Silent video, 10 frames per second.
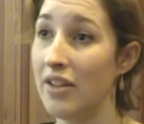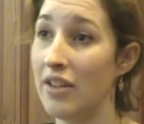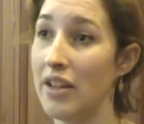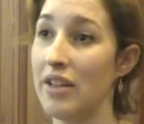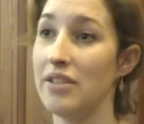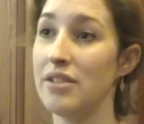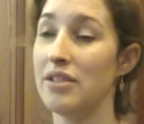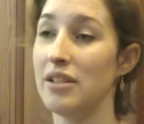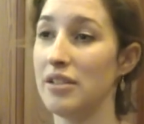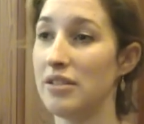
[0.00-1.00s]
is
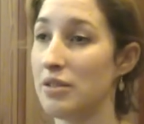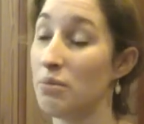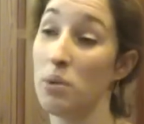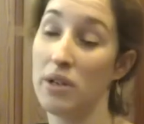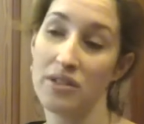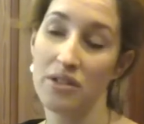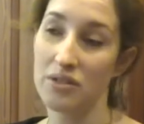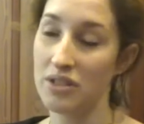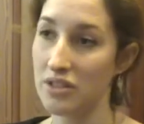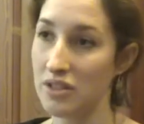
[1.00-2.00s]
some political
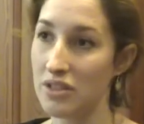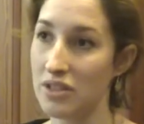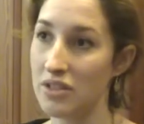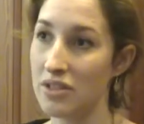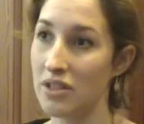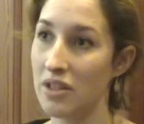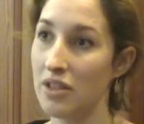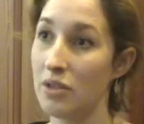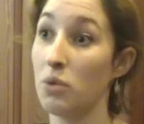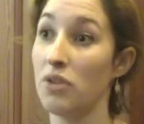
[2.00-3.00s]
decisions
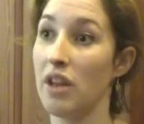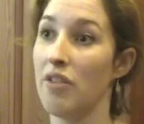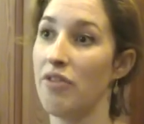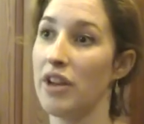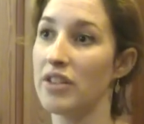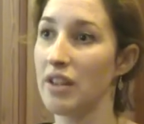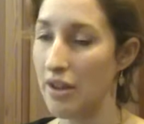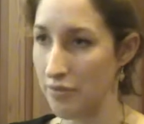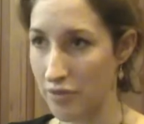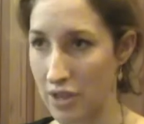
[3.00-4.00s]
that will then affect
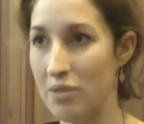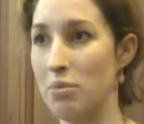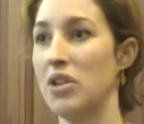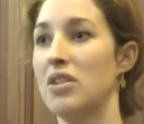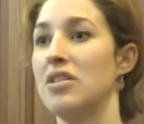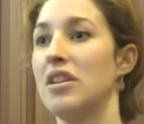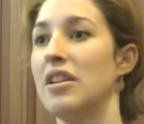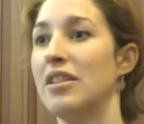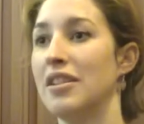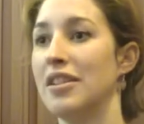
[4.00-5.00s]
every community.
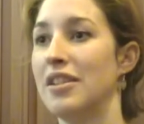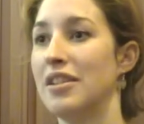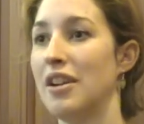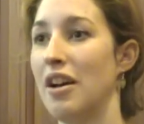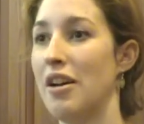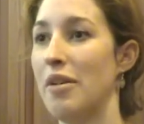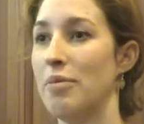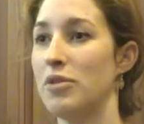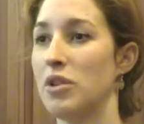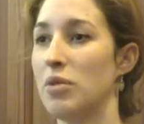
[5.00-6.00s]

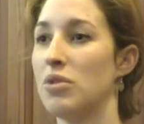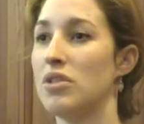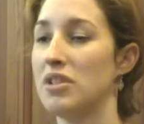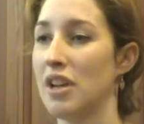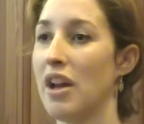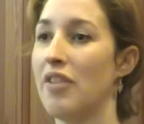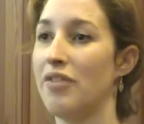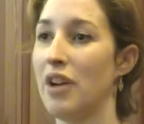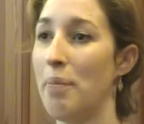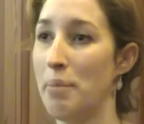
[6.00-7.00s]
So I wanted to
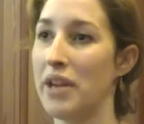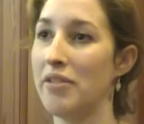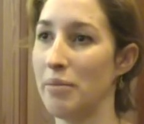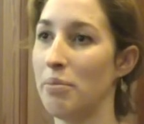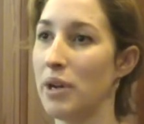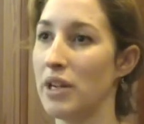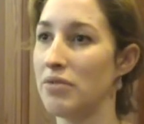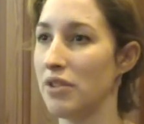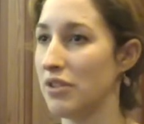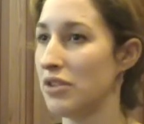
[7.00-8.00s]
have a bigger impact
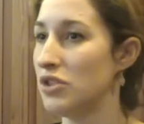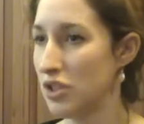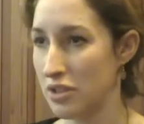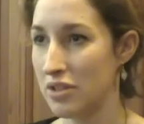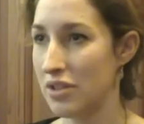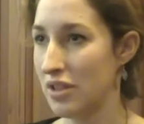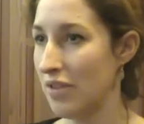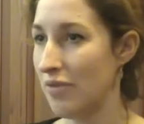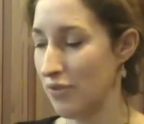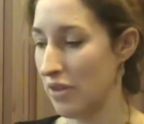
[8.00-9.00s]
rather than just the
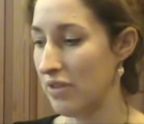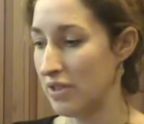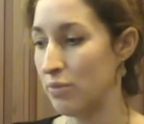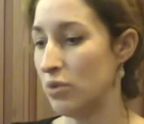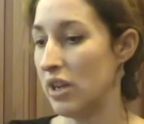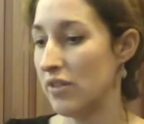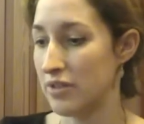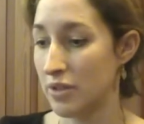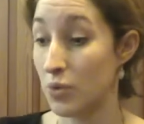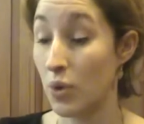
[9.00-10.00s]
very small areas
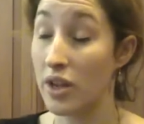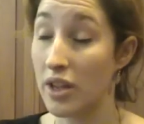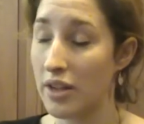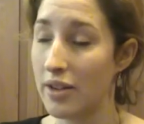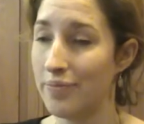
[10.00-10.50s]
I was working in.